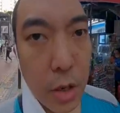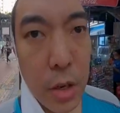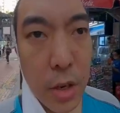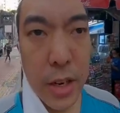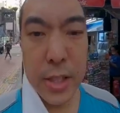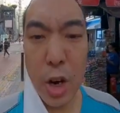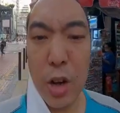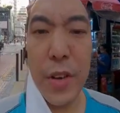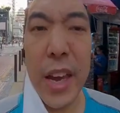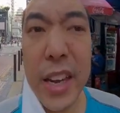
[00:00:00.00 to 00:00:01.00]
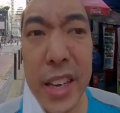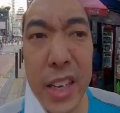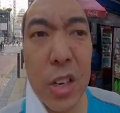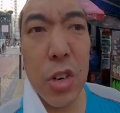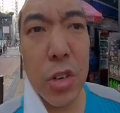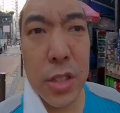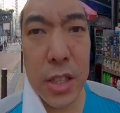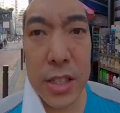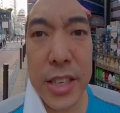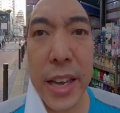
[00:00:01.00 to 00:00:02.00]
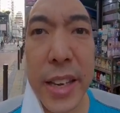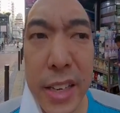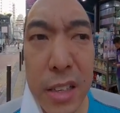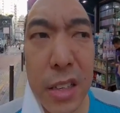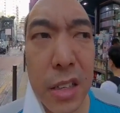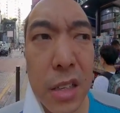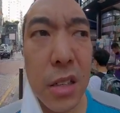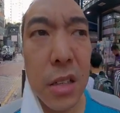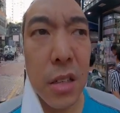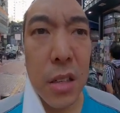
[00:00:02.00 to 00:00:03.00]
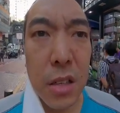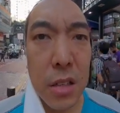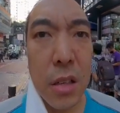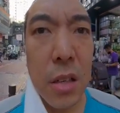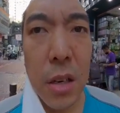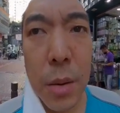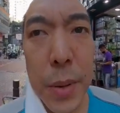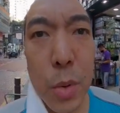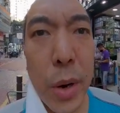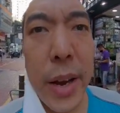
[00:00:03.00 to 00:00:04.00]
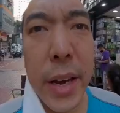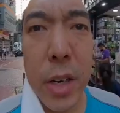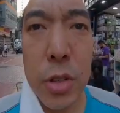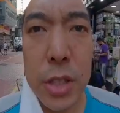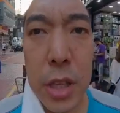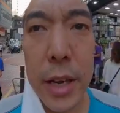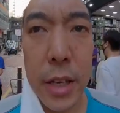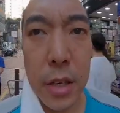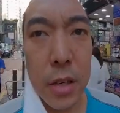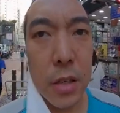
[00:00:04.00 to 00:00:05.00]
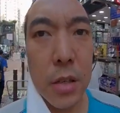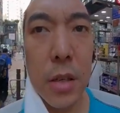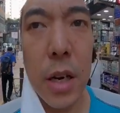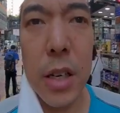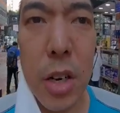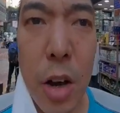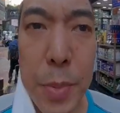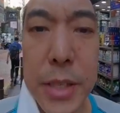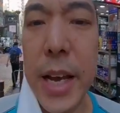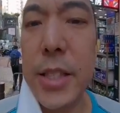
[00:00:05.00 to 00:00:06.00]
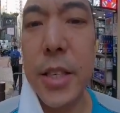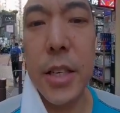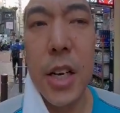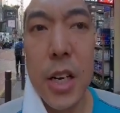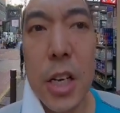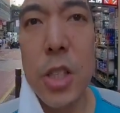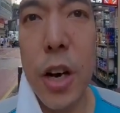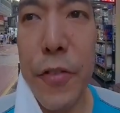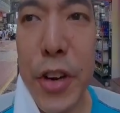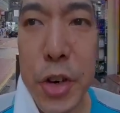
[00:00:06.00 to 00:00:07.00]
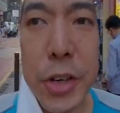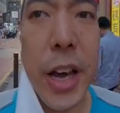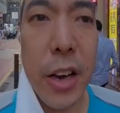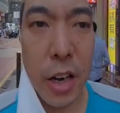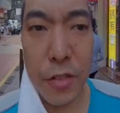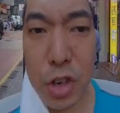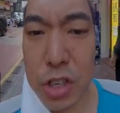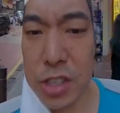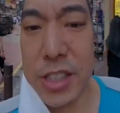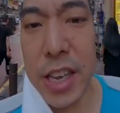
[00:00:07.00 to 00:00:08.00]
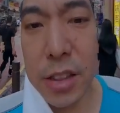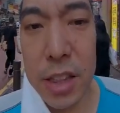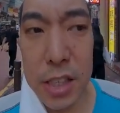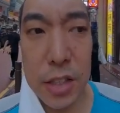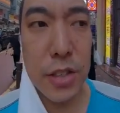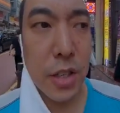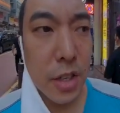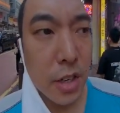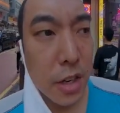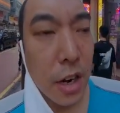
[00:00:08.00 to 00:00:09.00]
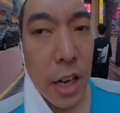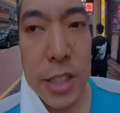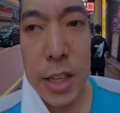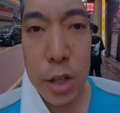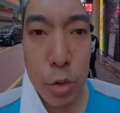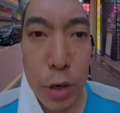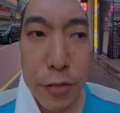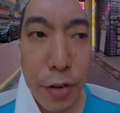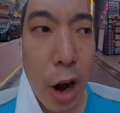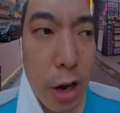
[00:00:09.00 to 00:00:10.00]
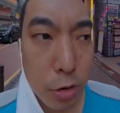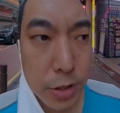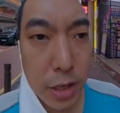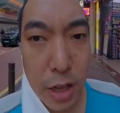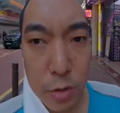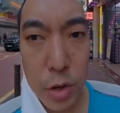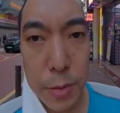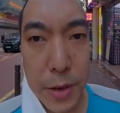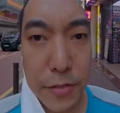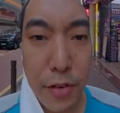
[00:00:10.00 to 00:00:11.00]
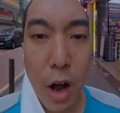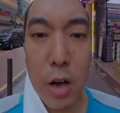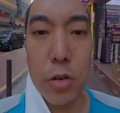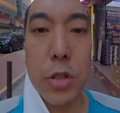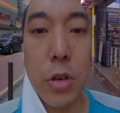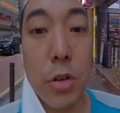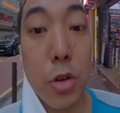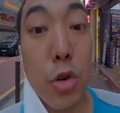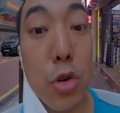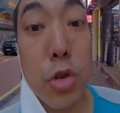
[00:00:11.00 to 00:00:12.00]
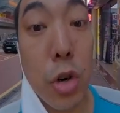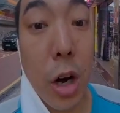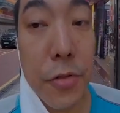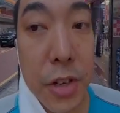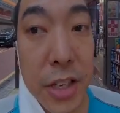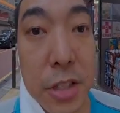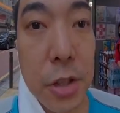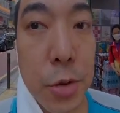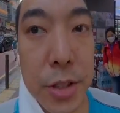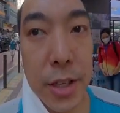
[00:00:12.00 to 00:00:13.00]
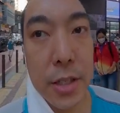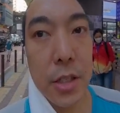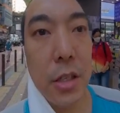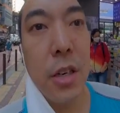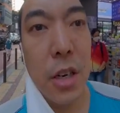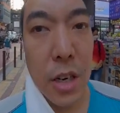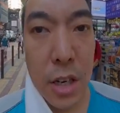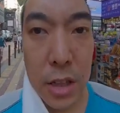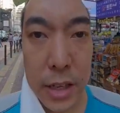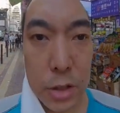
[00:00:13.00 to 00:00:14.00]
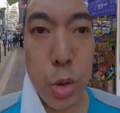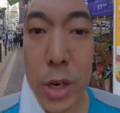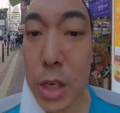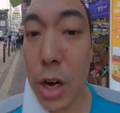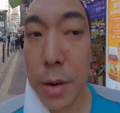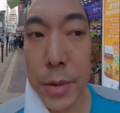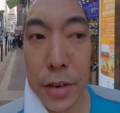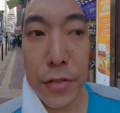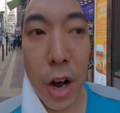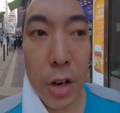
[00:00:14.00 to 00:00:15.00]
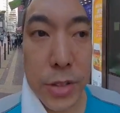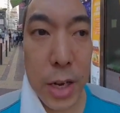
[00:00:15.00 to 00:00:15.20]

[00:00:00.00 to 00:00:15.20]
is it overheating, or is the setting a bit weird, or is it like I don't know. I've been testing it, trying to figure it out. I've also sent 3 files. They're like really big files on Google Drive to Insta360, like 29-minute files. They all